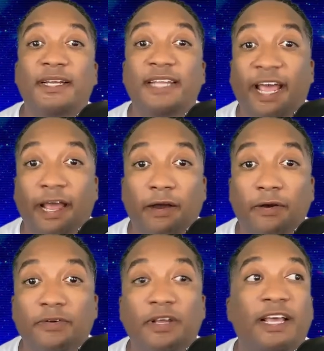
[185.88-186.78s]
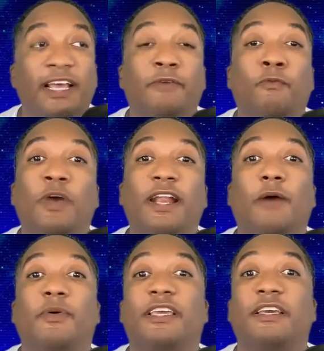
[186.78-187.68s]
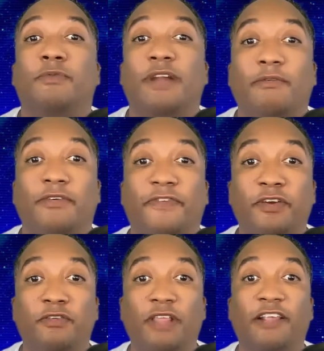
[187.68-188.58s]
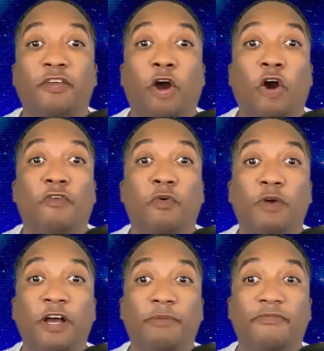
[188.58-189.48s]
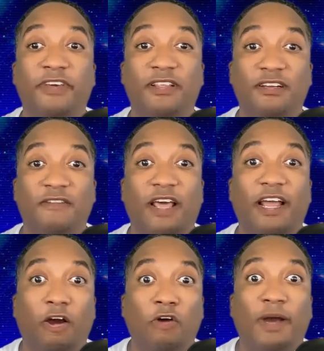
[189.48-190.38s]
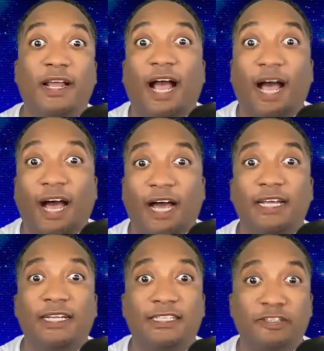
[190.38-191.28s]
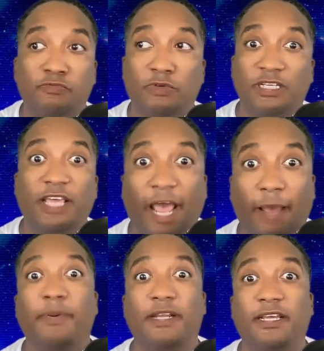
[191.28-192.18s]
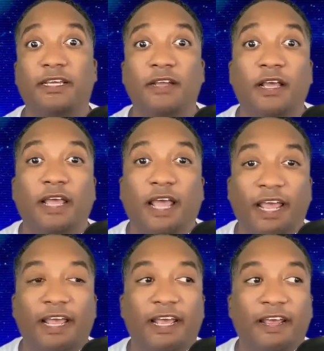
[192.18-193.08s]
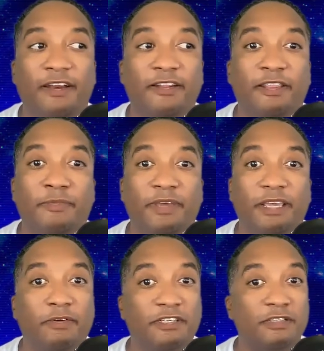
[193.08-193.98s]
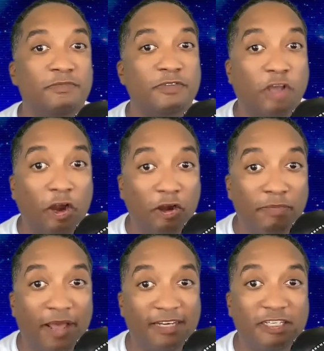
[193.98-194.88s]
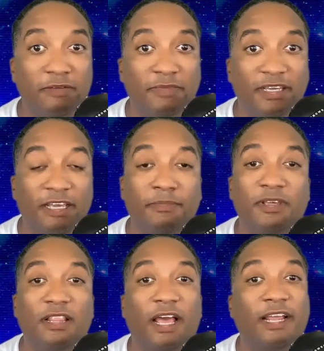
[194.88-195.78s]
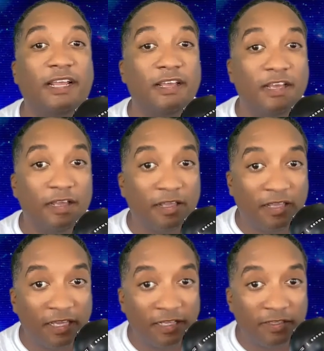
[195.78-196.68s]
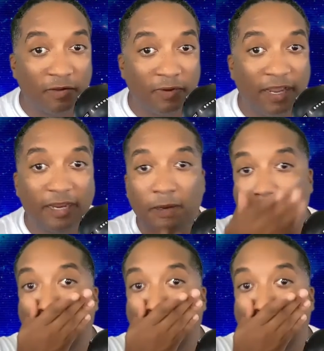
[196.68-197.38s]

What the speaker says: me down. When I would feel like the overwhelmed feeling of like, oh my God, is this really happening? And the being would just turn back to me and be like, it's all right.